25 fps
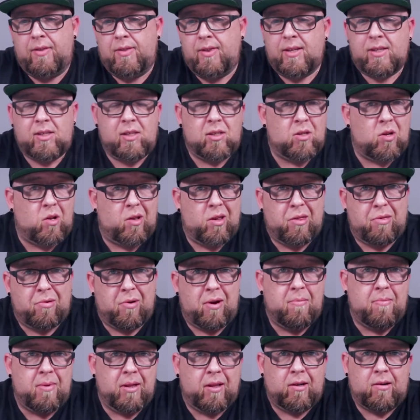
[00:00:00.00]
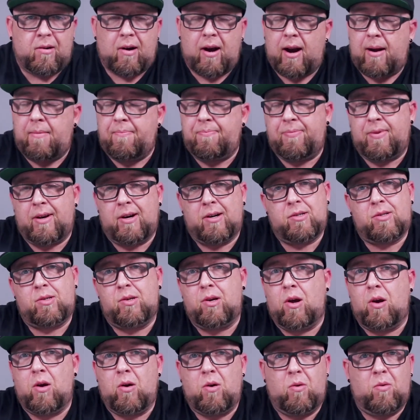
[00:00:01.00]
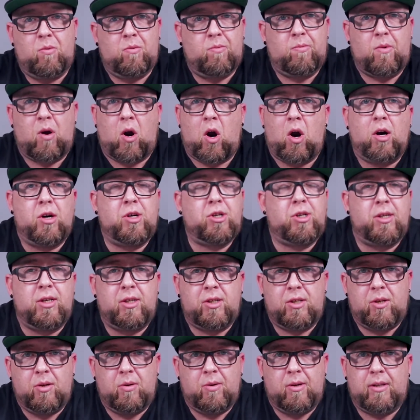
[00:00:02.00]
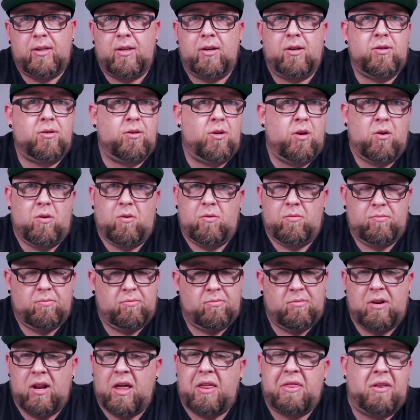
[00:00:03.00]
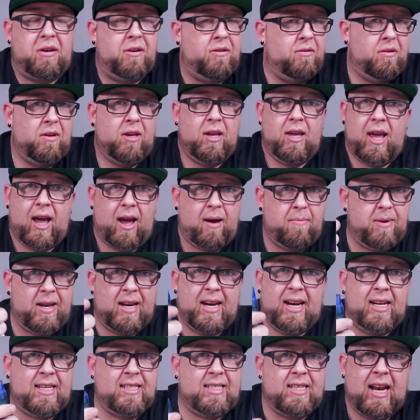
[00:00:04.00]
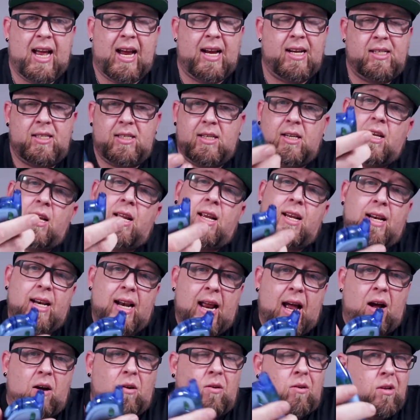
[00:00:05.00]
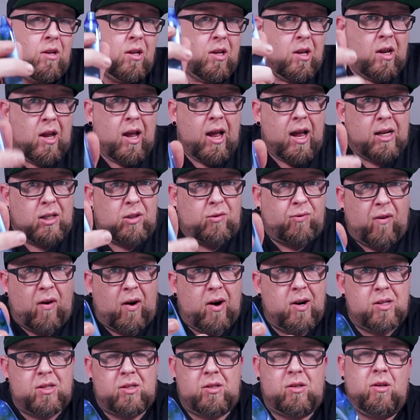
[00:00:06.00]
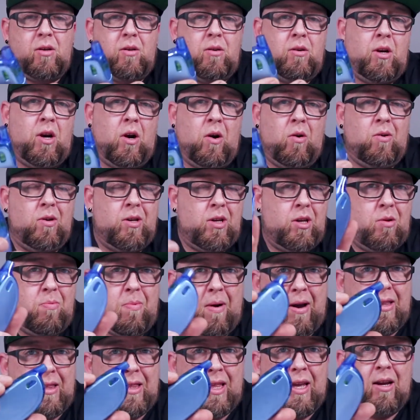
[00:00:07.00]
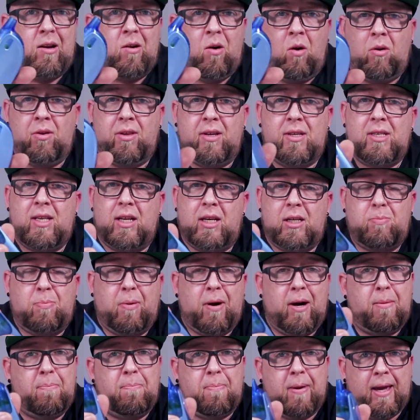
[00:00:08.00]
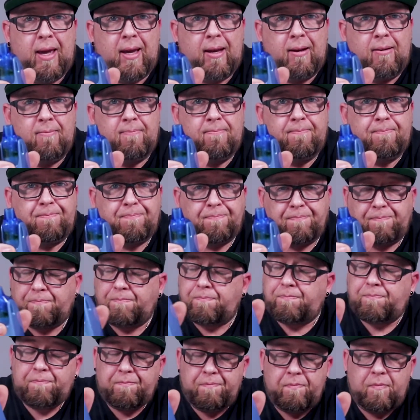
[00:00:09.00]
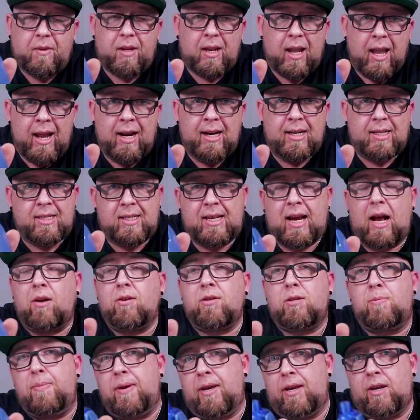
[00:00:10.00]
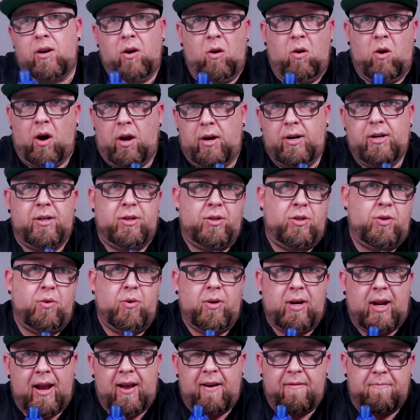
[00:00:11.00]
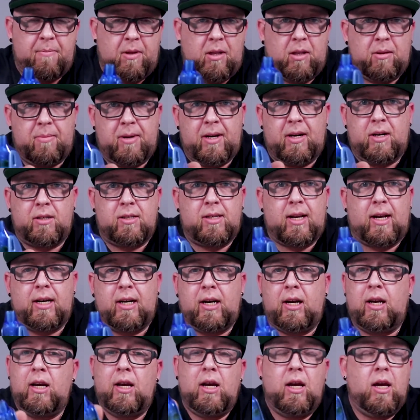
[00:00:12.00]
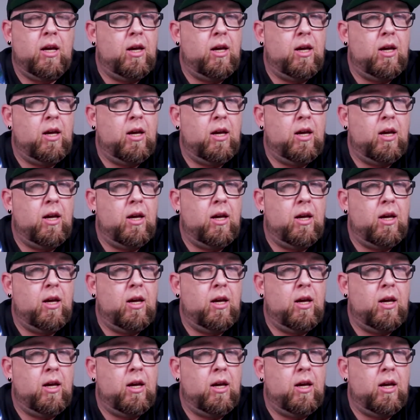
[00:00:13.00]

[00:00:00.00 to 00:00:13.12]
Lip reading: This is only 3 milligram. There's no harshness to it. There's no nothing. I mean, it's nice. Now, as far as, you might think, oh, this thing's pretty big. And it sounds big, 102.5 millimeters, da-da-da.